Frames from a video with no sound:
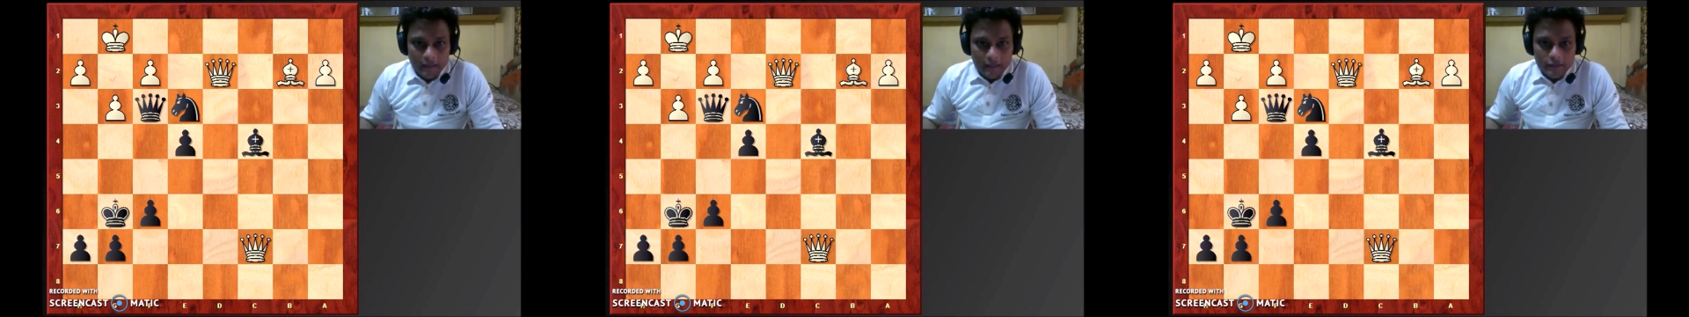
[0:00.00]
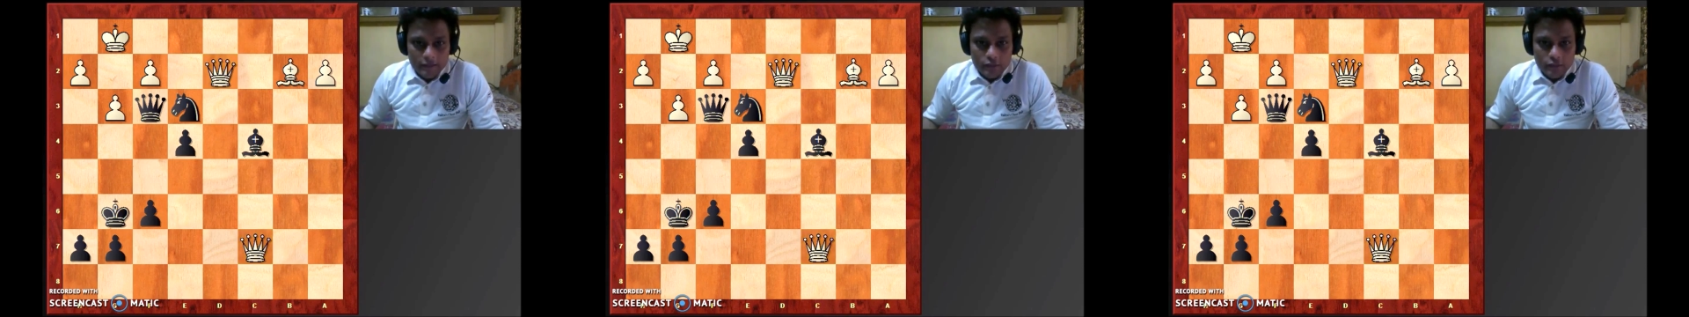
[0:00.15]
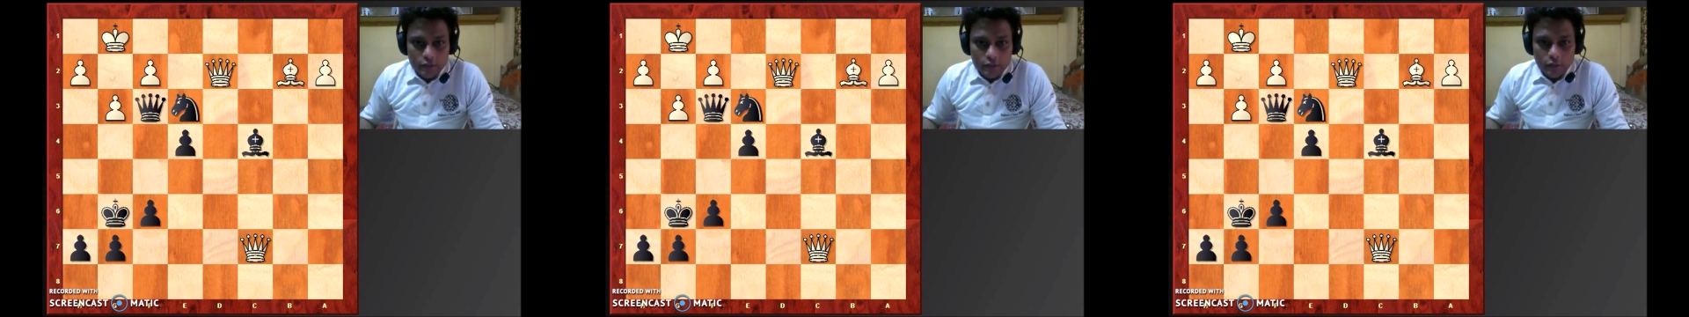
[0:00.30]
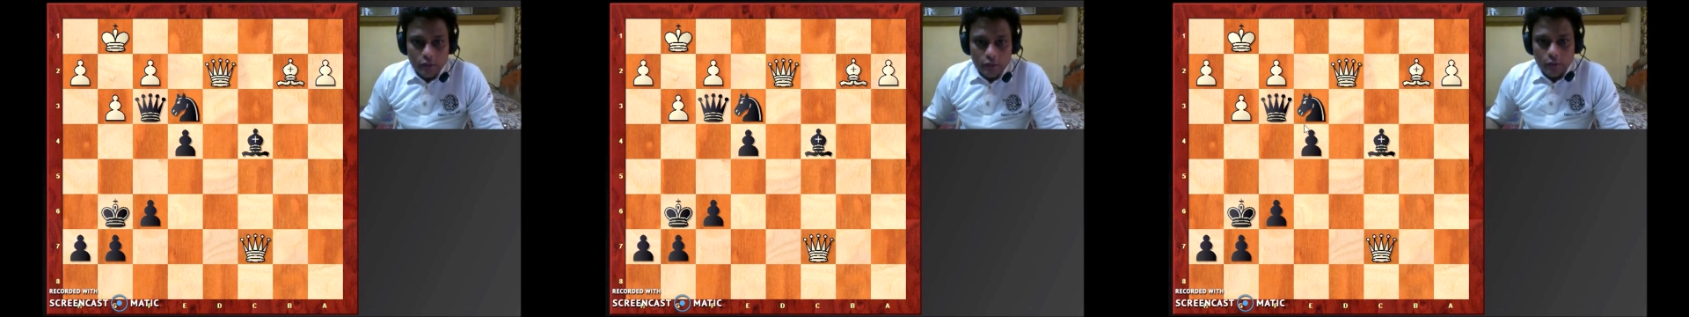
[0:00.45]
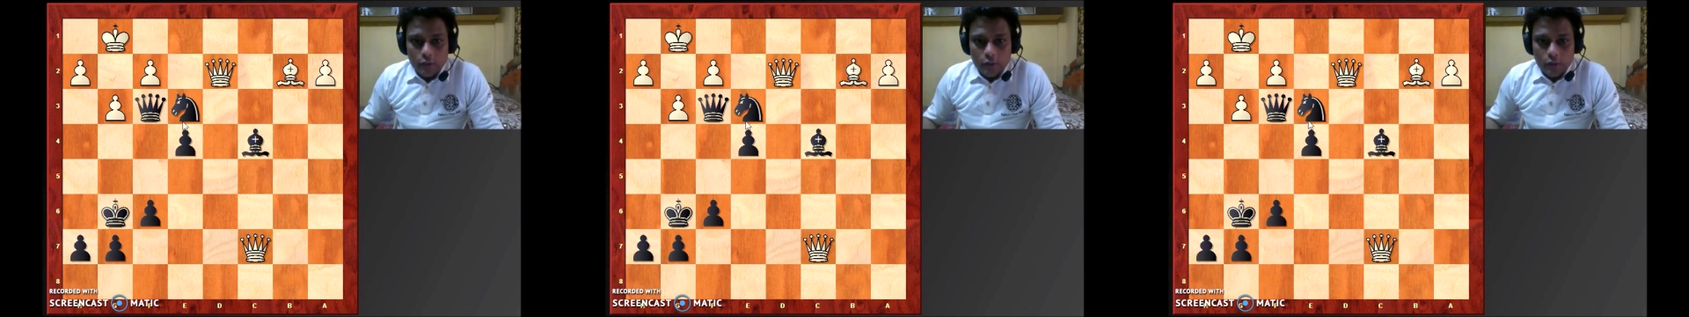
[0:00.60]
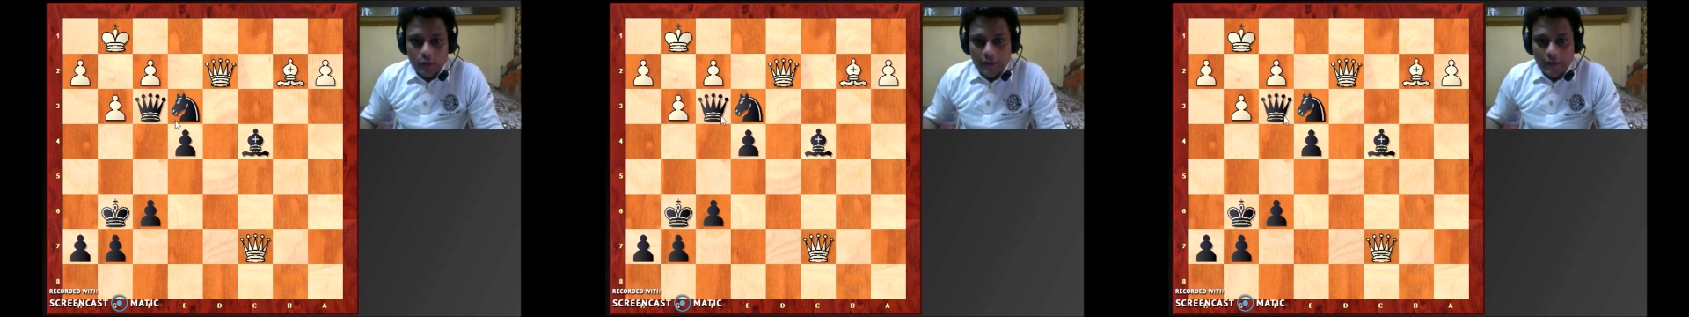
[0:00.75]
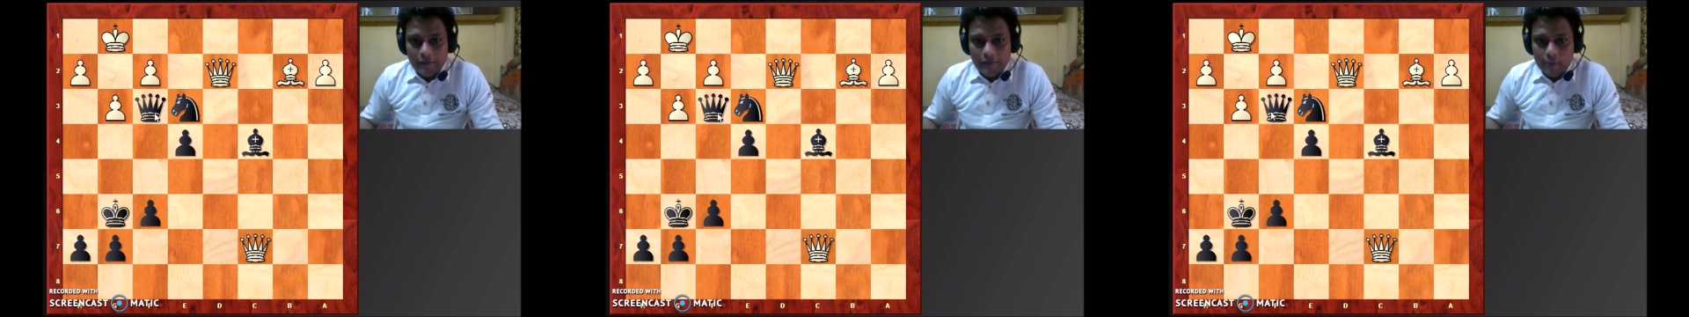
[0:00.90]

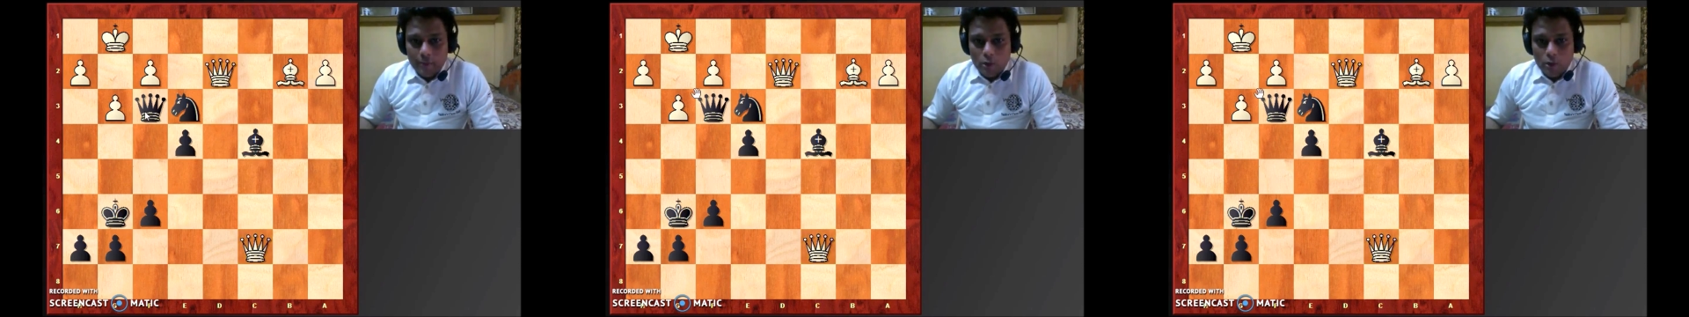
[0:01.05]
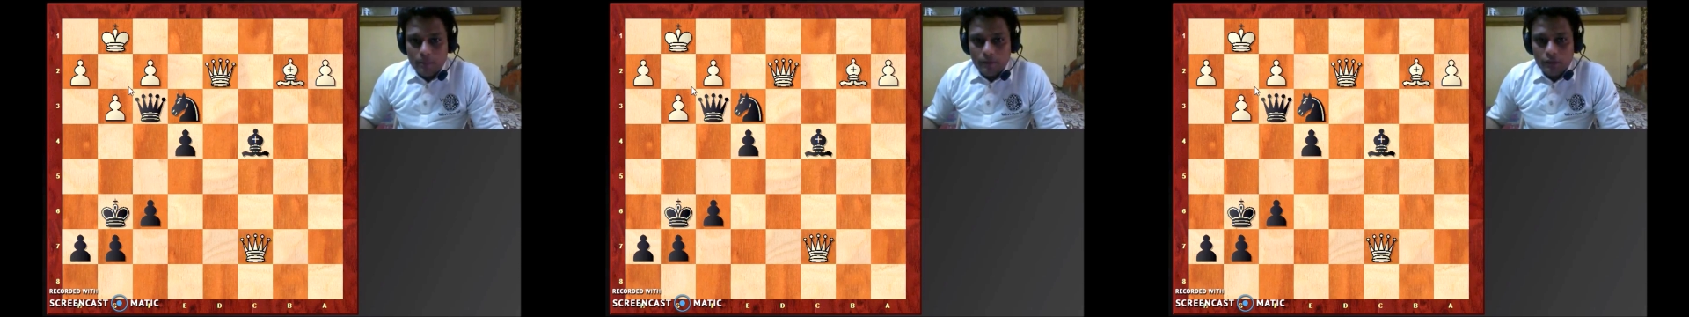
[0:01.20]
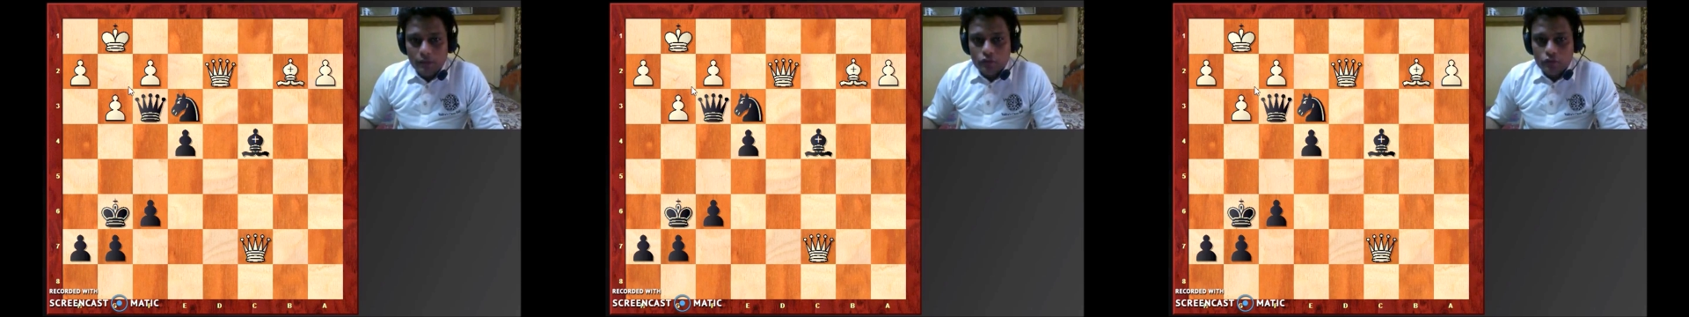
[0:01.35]
so at the moment